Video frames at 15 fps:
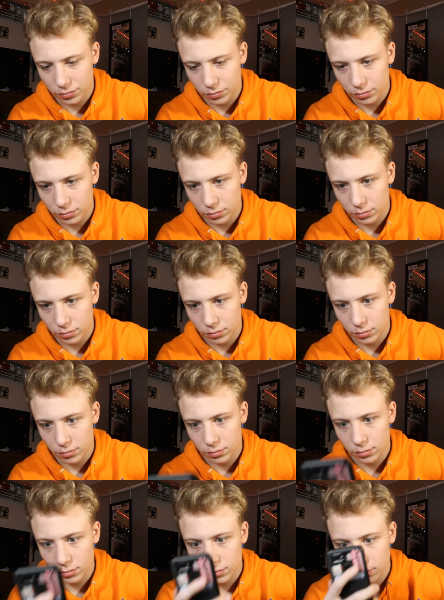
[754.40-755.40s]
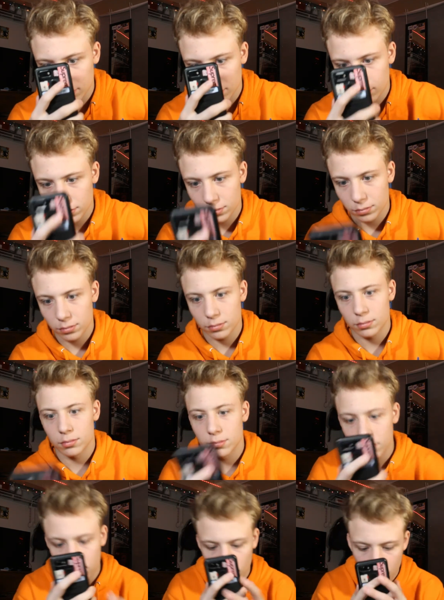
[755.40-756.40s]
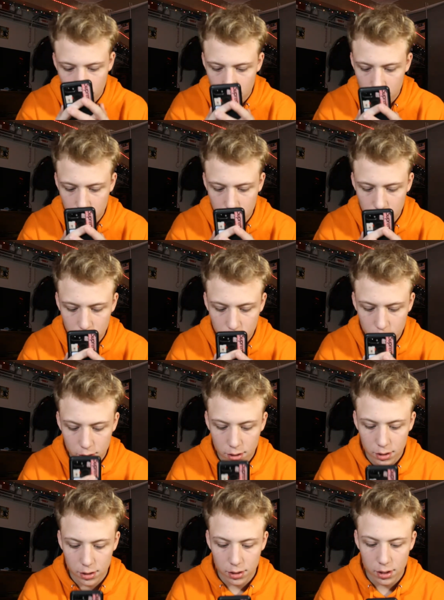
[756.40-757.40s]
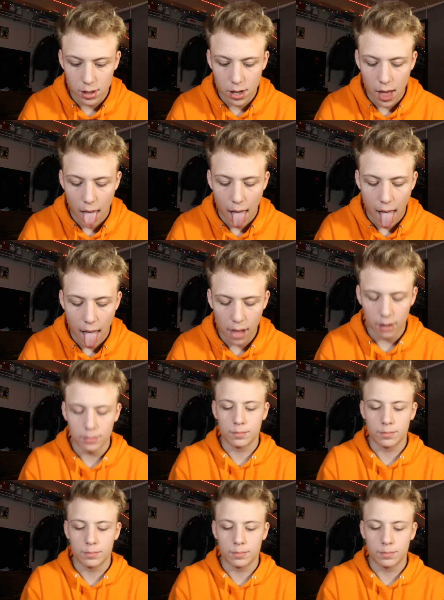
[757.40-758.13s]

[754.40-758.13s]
[no speech]